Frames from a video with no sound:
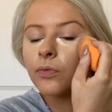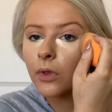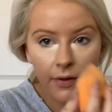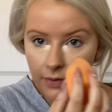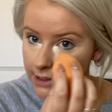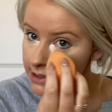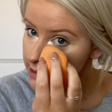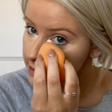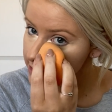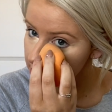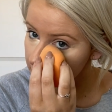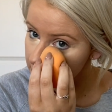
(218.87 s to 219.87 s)
And this
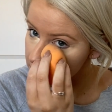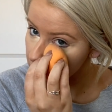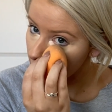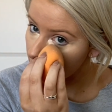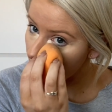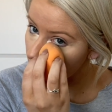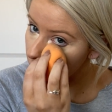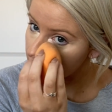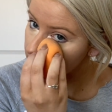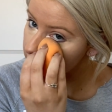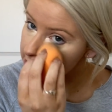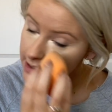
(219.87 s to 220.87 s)
concealer as well, I
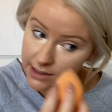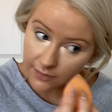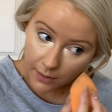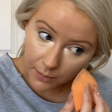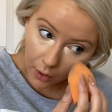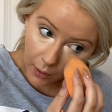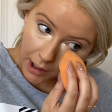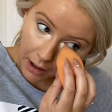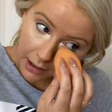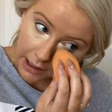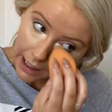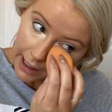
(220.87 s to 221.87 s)
wouldn't use this if I'm going
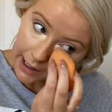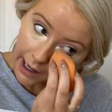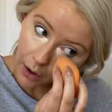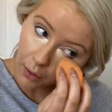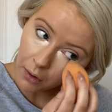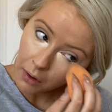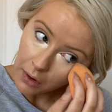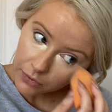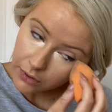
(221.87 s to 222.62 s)
on a night out.